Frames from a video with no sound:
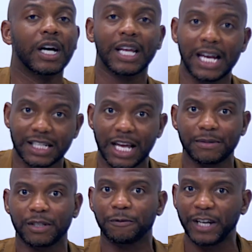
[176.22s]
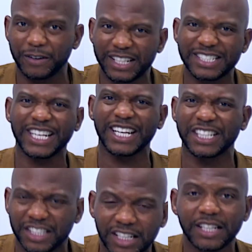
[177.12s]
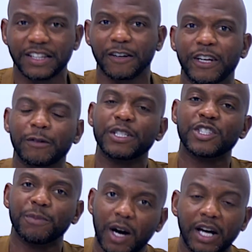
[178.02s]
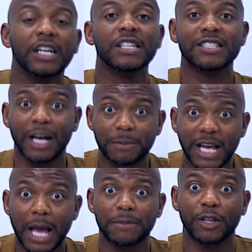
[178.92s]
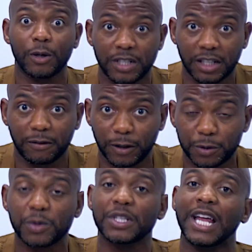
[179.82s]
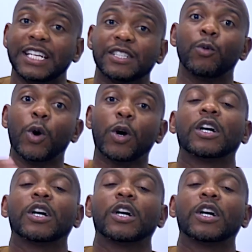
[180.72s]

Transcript: A lot of times they're very intelligent. They're very smart. Sometimes those individuals like to work